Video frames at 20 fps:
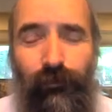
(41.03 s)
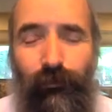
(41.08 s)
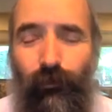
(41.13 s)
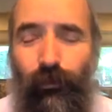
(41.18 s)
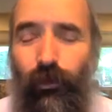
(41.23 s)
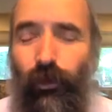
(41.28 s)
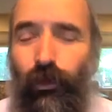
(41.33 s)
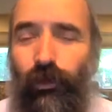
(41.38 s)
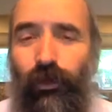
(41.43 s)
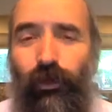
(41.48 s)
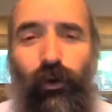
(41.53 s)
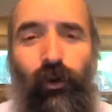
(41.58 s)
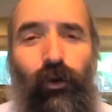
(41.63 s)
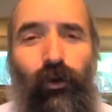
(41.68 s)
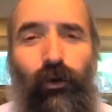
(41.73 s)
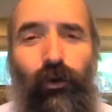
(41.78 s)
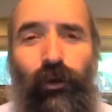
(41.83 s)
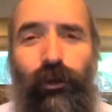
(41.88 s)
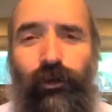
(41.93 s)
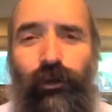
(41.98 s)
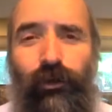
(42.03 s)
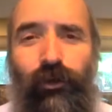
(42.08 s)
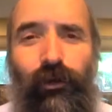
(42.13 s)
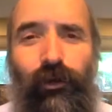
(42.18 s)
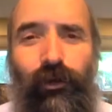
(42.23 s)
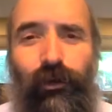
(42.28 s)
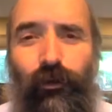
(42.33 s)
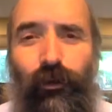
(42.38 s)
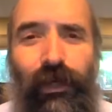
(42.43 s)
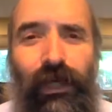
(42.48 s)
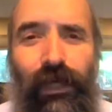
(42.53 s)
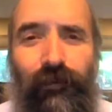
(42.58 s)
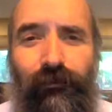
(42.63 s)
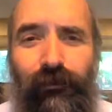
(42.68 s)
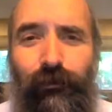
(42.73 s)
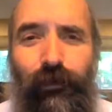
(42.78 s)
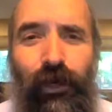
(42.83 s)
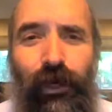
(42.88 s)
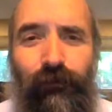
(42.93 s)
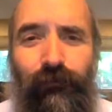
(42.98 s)
call it a horn, call it whatever
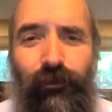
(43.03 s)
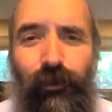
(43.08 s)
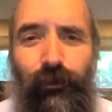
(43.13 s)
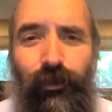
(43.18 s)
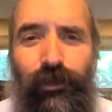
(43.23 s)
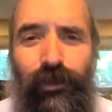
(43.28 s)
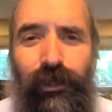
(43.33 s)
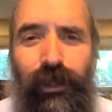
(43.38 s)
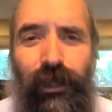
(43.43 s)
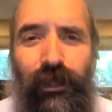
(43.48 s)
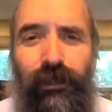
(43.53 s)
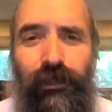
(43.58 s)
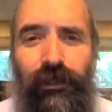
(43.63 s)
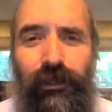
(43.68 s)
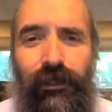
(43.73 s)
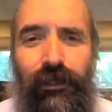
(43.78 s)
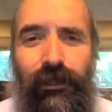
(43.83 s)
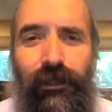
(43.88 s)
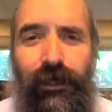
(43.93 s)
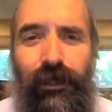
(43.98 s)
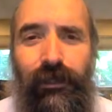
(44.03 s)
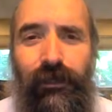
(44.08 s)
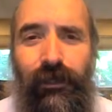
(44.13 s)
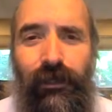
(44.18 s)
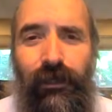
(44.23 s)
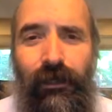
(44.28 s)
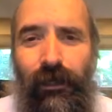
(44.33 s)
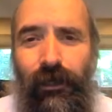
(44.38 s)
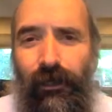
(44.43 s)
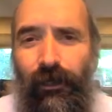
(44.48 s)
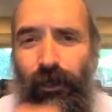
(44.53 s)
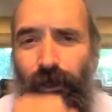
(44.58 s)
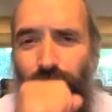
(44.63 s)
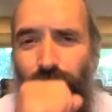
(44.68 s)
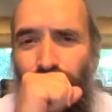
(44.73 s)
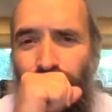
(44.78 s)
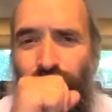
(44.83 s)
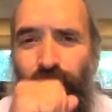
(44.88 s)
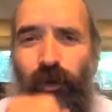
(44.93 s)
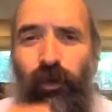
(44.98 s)
part of our personality that
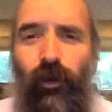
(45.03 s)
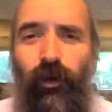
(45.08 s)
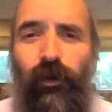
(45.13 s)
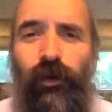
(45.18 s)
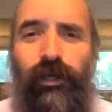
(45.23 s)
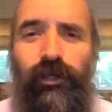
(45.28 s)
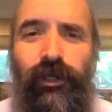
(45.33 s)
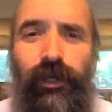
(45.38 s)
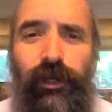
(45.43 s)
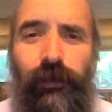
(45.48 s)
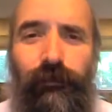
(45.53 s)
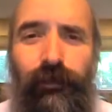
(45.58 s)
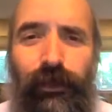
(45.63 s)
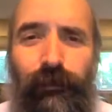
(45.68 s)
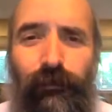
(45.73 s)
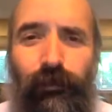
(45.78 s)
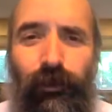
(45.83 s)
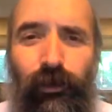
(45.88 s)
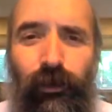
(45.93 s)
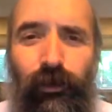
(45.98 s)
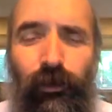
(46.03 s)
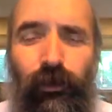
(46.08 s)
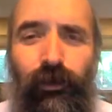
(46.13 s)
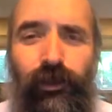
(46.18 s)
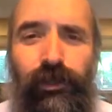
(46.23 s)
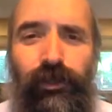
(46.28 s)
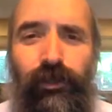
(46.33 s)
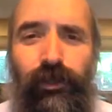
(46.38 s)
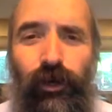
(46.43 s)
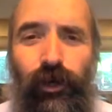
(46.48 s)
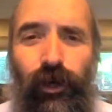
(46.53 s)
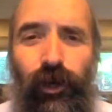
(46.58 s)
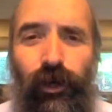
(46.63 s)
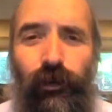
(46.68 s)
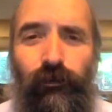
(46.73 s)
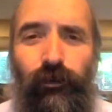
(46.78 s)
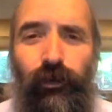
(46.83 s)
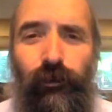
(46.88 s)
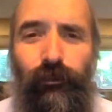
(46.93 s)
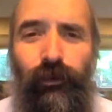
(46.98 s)
gores other people or causes
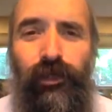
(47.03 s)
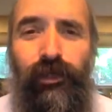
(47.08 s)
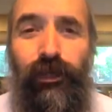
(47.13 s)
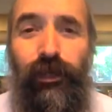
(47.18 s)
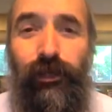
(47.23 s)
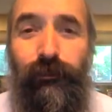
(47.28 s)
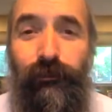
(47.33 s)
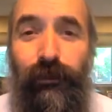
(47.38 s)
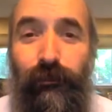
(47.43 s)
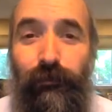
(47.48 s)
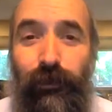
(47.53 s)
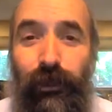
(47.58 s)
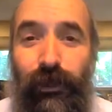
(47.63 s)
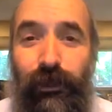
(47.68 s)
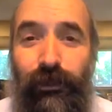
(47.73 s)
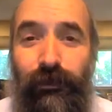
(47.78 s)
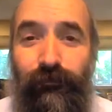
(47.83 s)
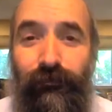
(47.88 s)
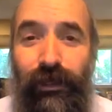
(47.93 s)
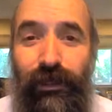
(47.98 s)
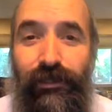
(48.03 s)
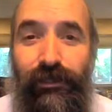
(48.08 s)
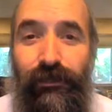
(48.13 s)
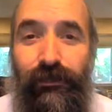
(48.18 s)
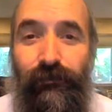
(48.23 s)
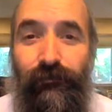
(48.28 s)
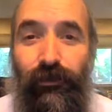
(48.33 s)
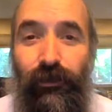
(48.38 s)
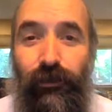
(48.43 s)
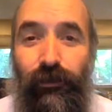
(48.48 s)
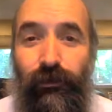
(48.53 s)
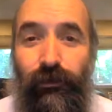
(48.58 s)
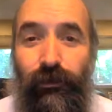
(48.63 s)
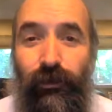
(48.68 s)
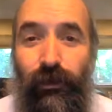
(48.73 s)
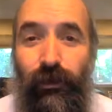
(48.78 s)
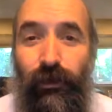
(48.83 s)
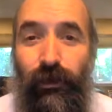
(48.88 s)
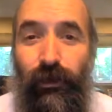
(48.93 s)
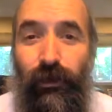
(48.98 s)
harm or puts other people on defensive or
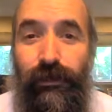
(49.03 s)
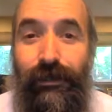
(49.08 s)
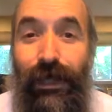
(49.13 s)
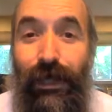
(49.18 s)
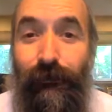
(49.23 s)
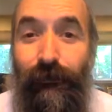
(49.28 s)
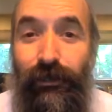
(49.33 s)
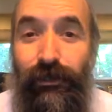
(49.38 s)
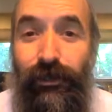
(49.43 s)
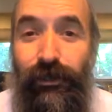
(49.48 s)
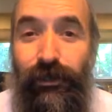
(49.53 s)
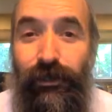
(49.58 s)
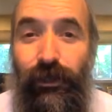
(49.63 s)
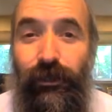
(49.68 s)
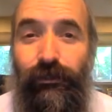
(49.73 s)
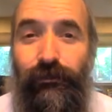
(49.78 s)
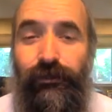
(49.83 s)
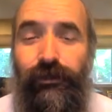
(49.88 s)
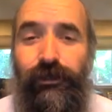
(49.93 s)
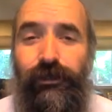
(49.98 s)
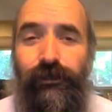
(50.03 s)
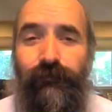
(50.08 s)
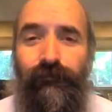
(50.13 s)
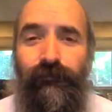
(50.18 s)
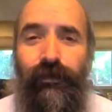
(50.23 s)
damages others.